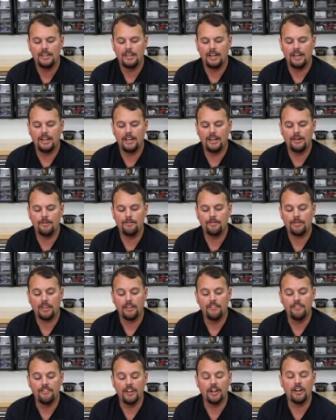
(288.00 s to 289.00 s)

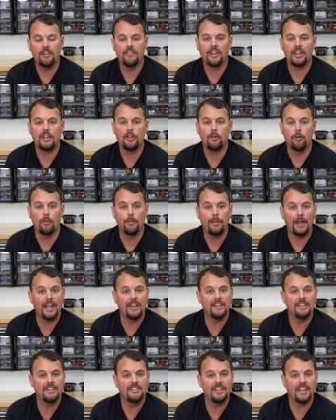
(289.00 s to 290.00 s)
Very, very cool.
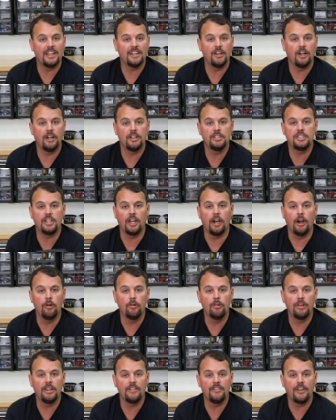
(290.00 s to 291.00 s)
Patented technology,
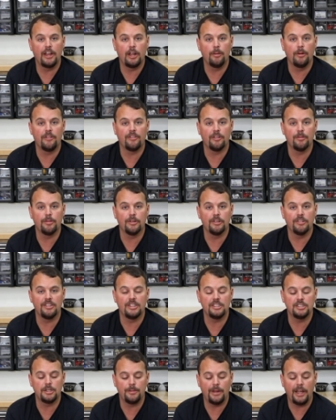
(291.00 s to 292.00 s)
only available from
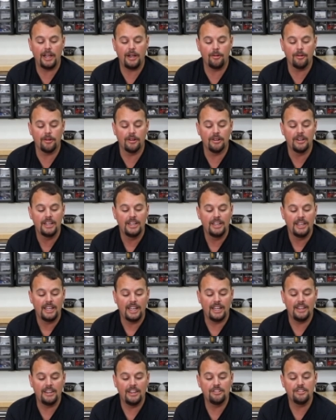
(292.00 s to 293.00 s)
PrecisionPower,
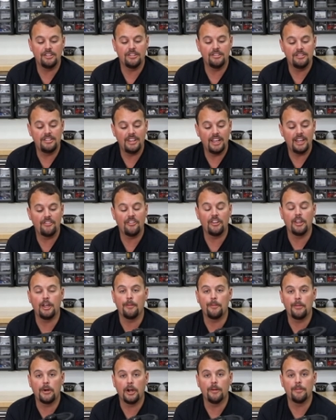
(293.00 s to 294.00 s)
and this is definitely
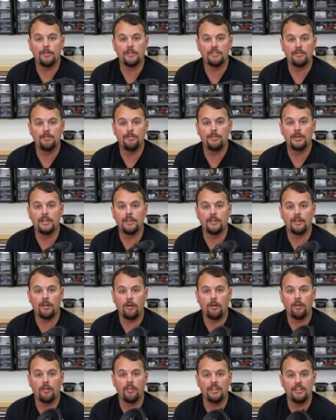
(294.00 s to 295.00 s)
a purpose-built
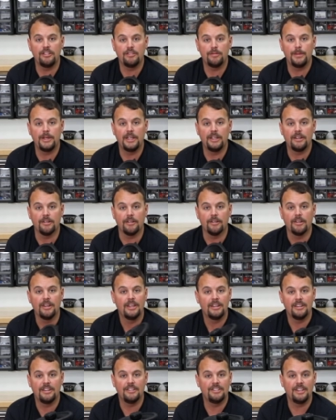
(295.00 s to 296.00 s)
Harley speaker.
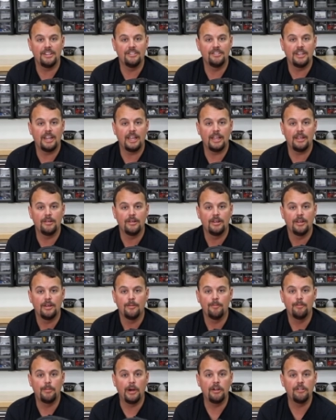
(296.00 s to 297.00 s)
This isn't a
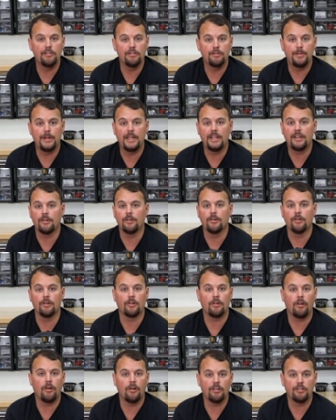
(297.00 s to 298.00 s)
boat speaker
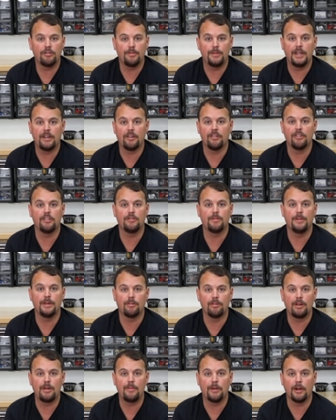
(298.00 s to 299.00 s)
or car speaker that's
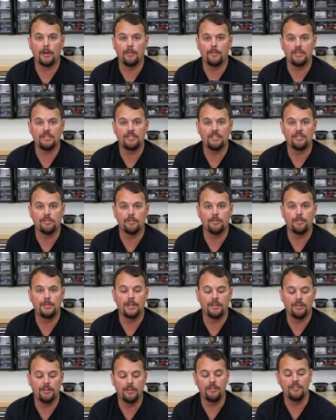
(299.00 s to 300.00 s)
been repurposed. This was
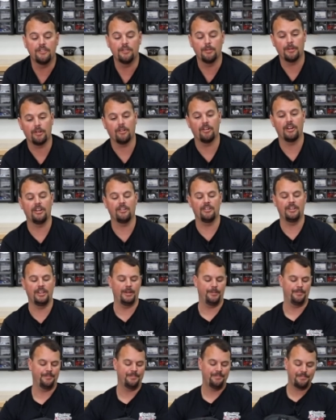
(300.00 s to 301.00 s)
built new from the ground
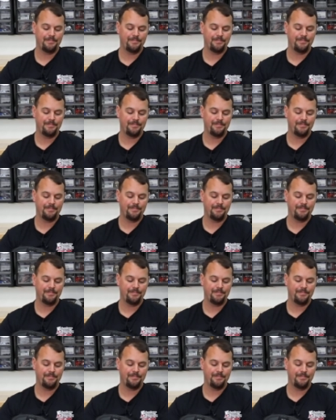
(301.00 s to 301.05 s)
up.